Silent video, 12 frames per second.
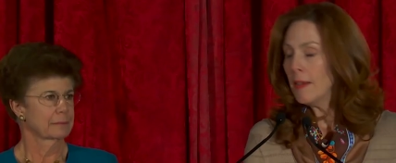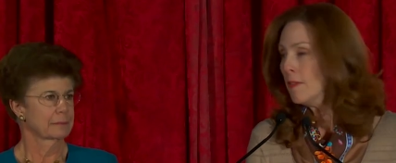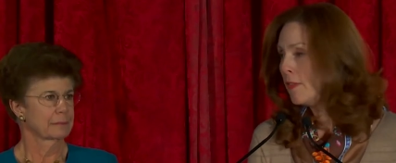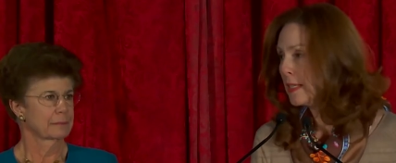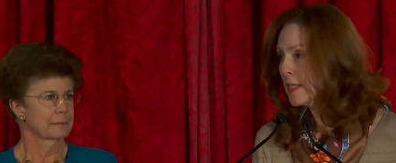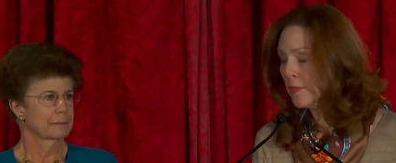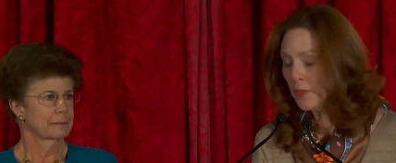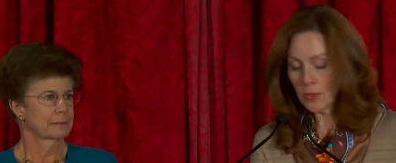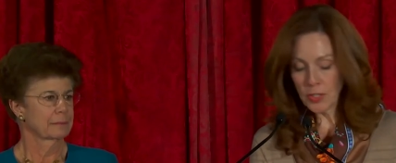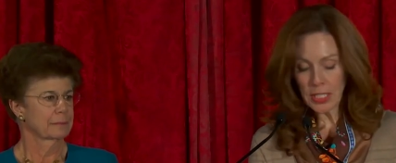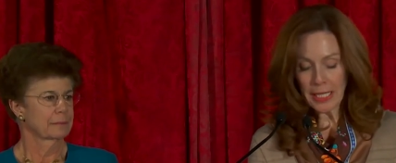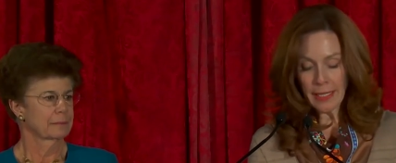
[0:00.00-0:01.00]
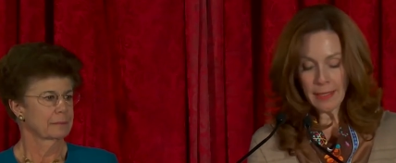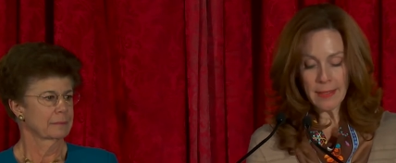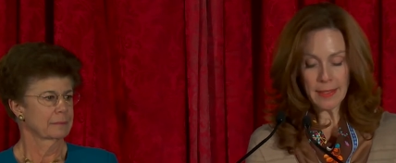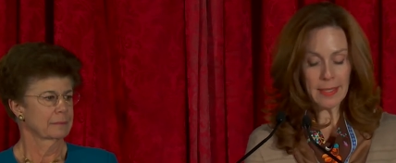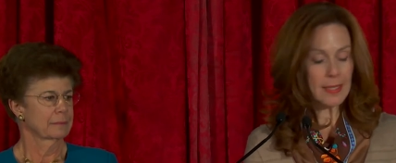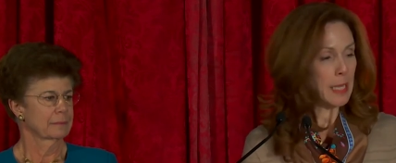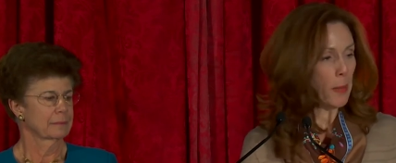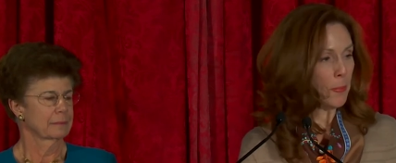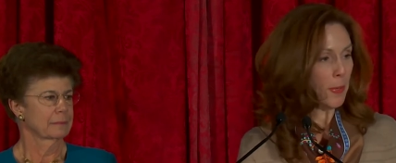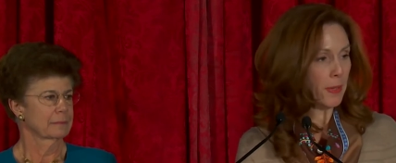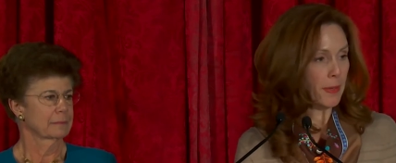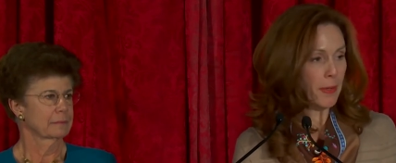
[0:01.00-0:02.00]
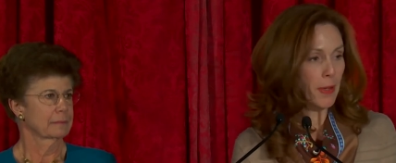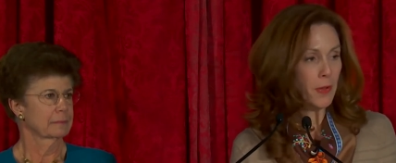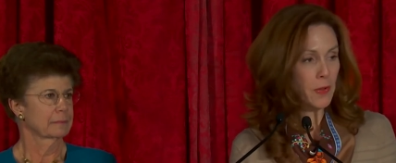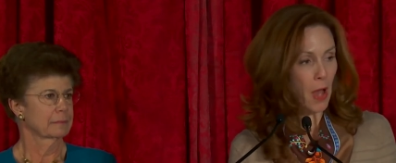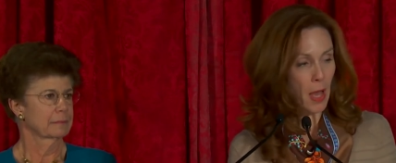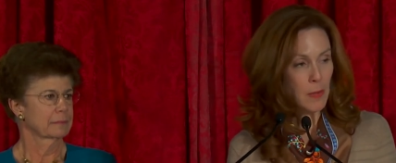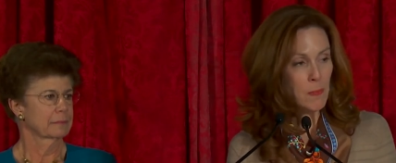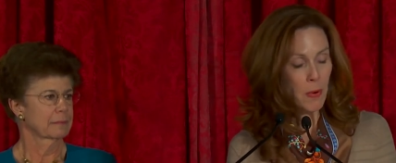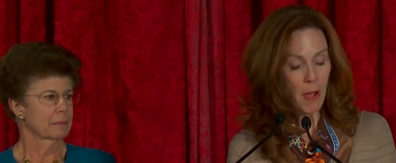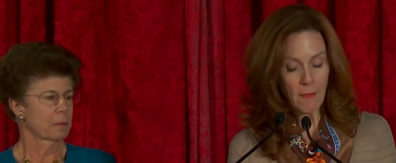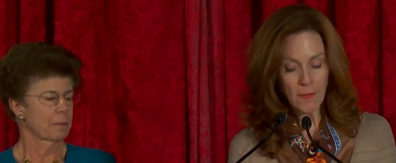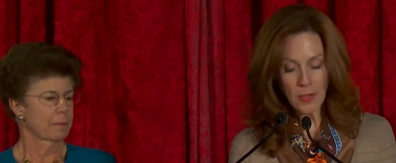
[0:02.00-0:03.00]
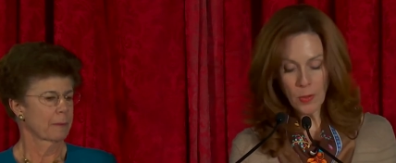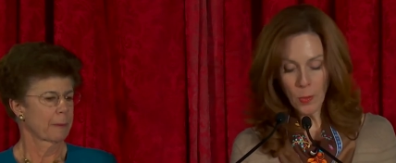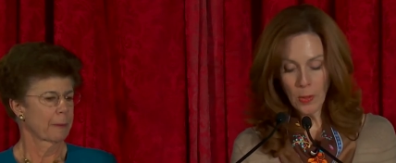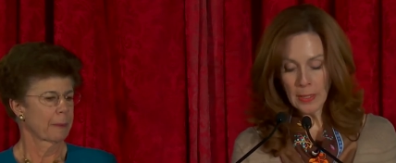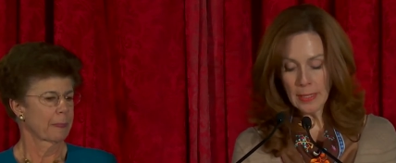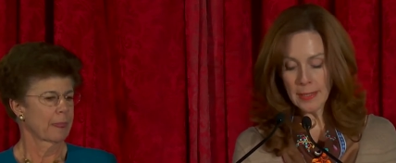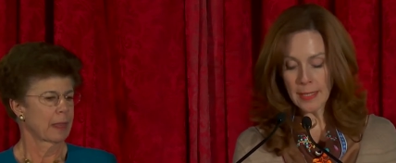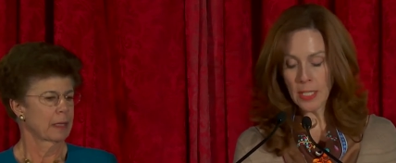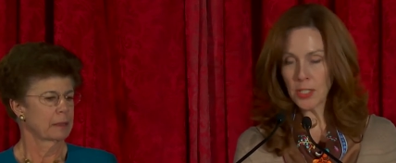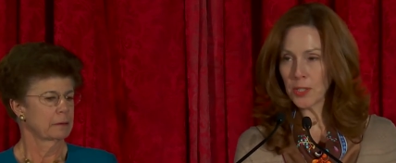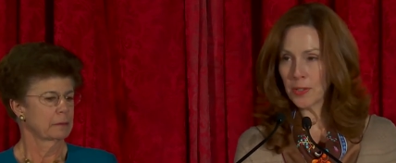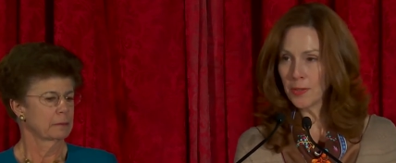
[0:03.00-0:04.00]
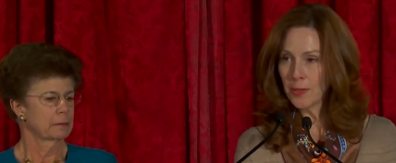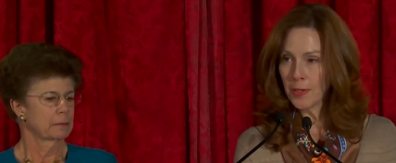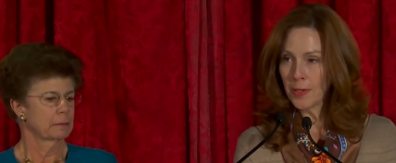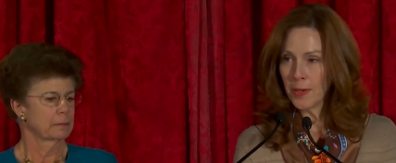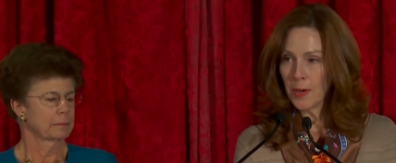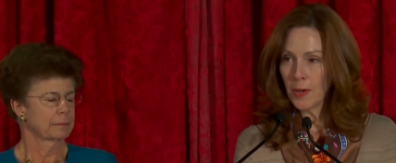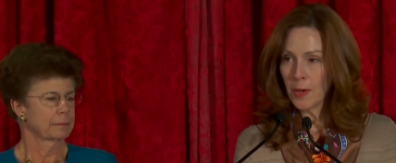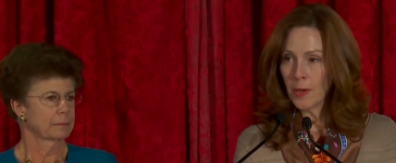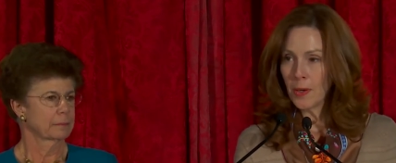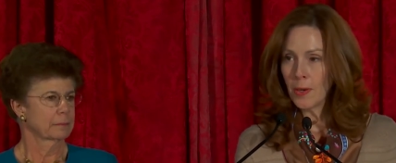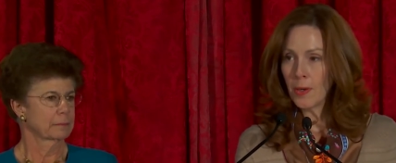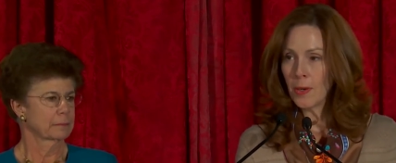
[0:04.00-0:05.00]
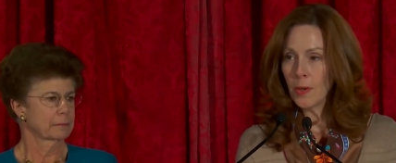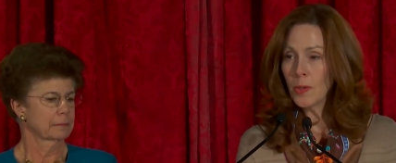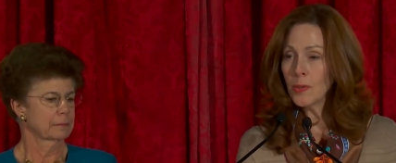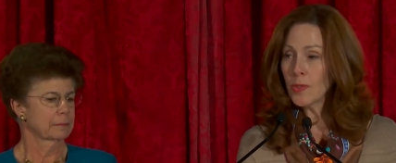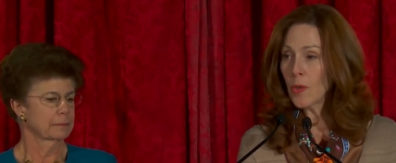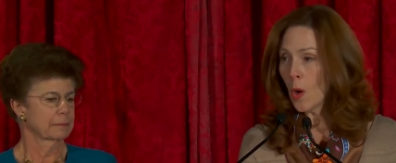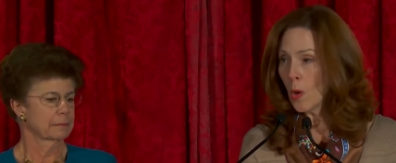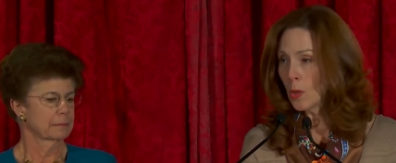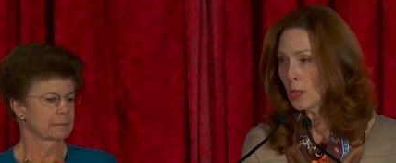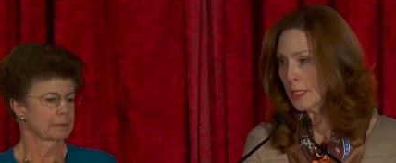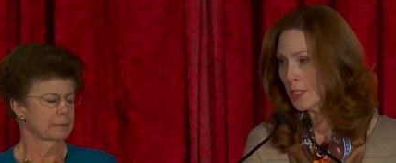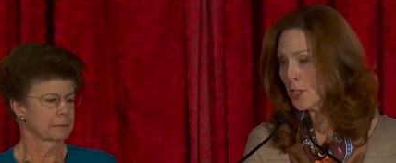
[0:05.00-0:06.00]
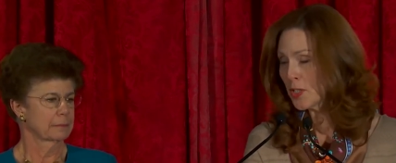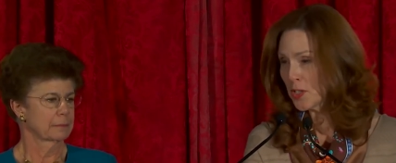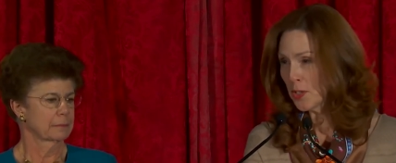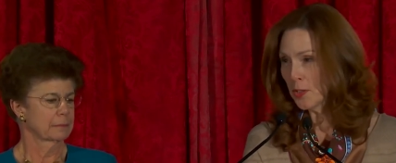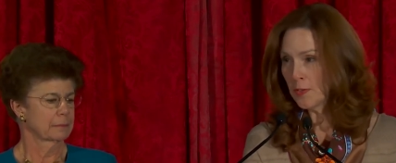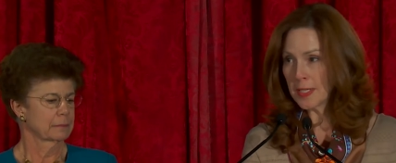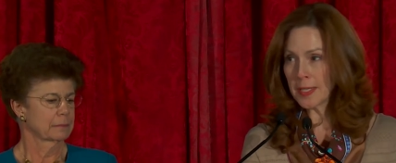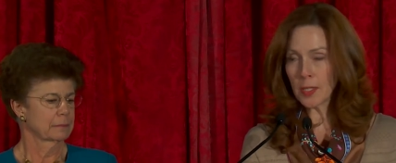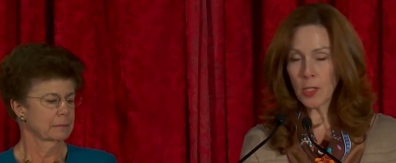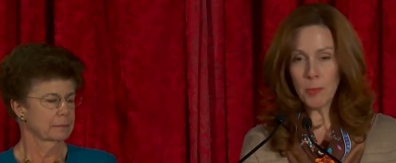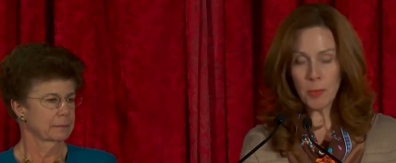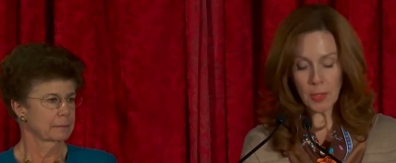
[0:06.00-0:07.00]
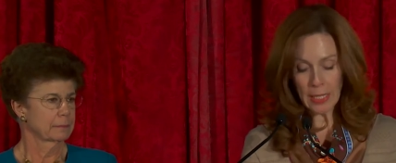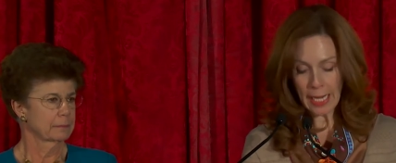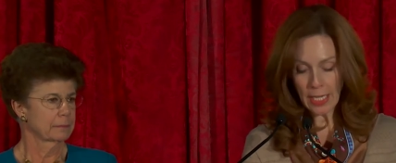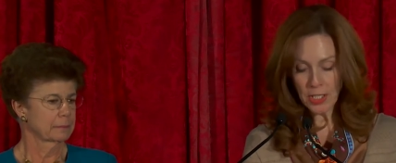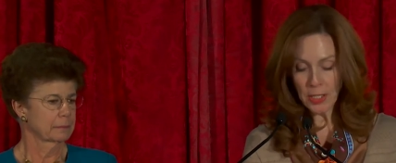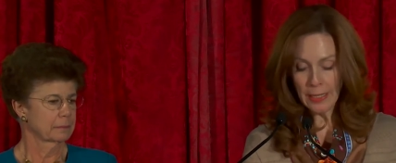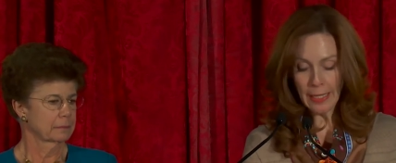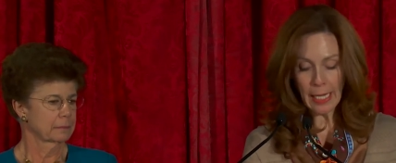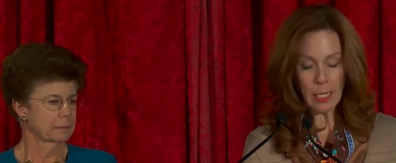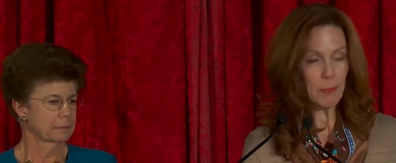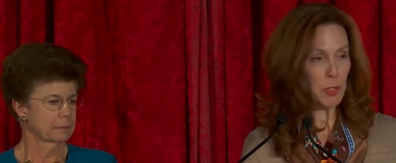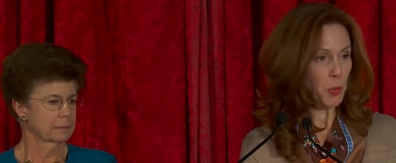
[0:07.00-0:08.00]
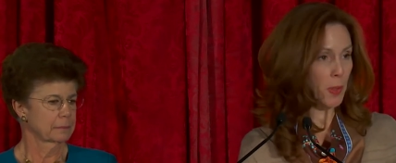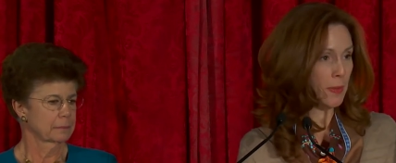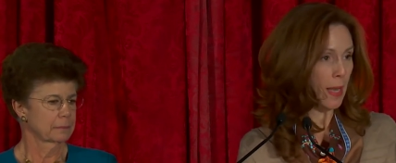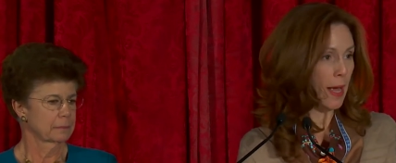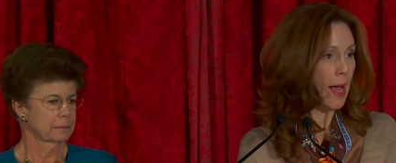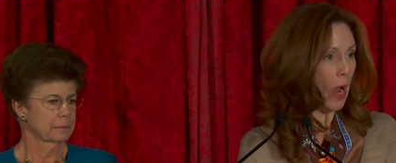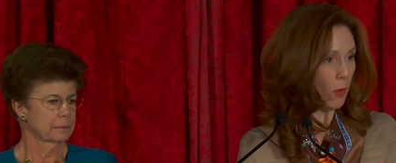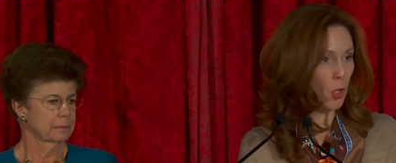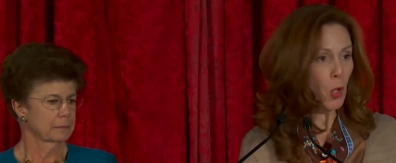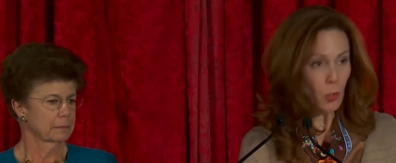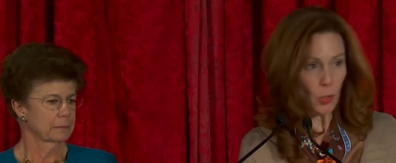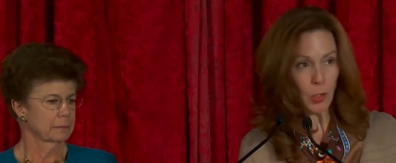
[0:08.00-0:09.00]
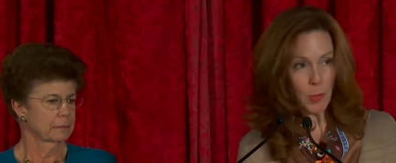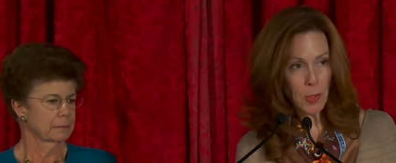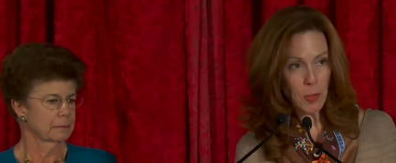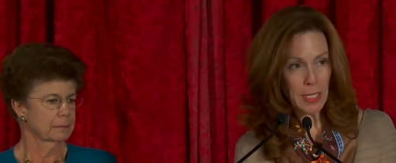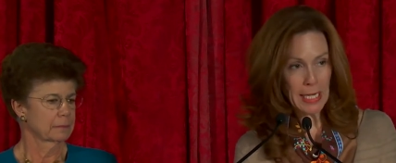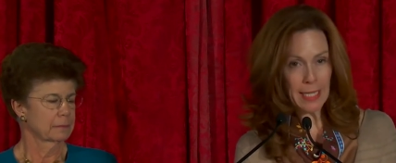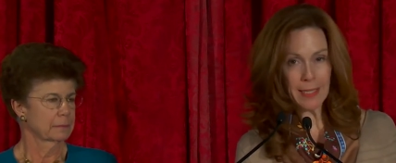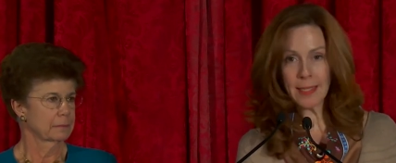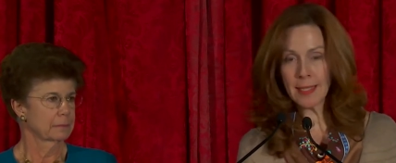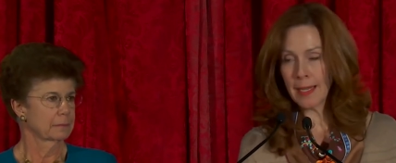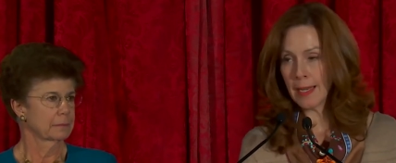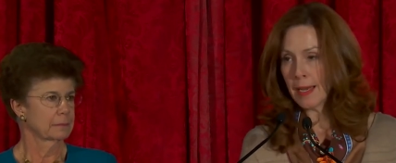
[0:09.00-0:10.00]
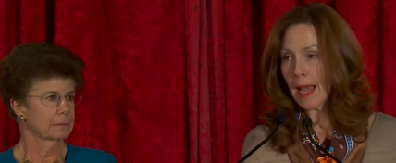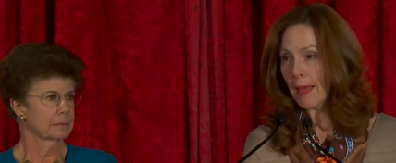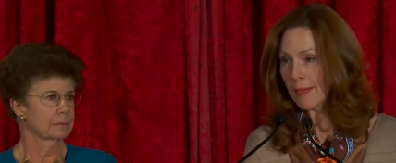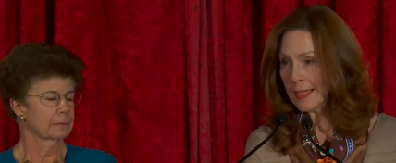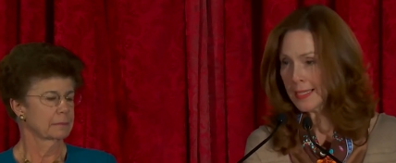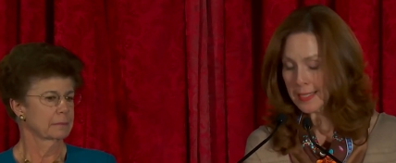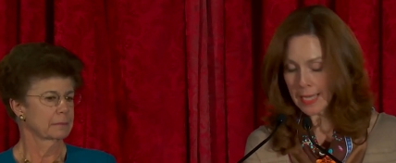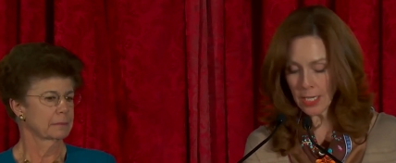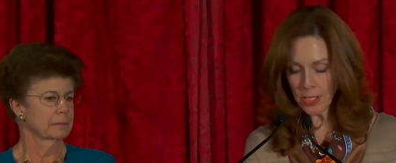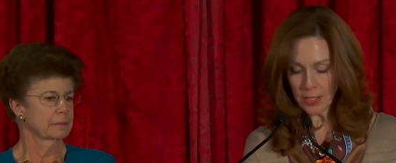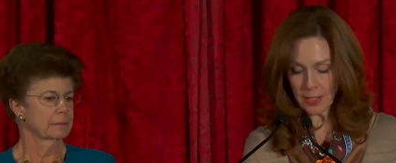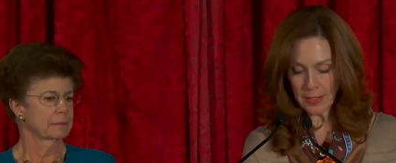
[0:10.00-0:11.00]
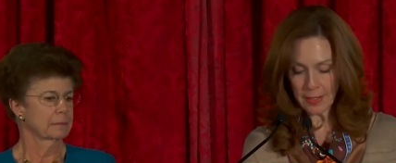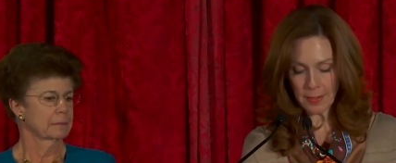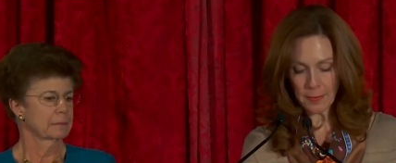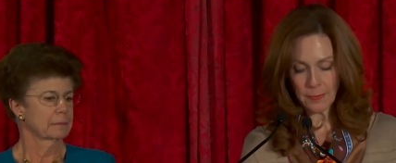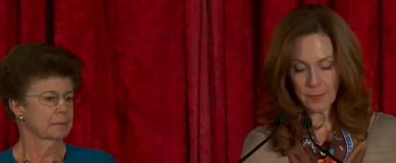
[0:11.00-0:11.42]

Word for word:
Speaker 1: Friends of 13 is a separate nonprofit organization whose goal is to serve as the communication link between our local communities and these stations,